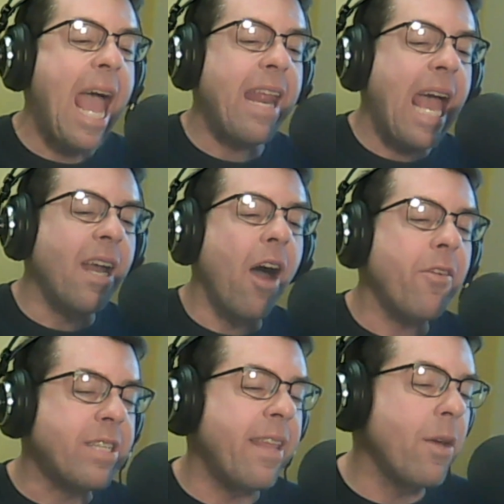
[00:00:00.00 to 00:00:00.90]
And, and
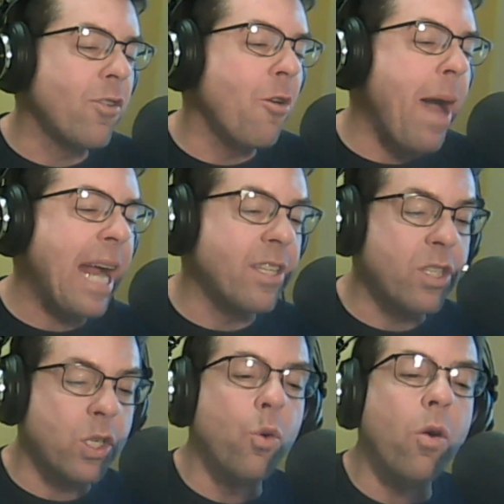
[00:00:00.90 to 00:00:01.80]
others said they would go back to
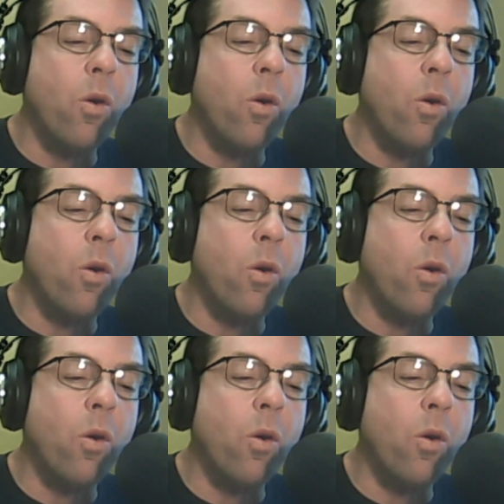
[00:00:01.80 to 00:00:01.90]
school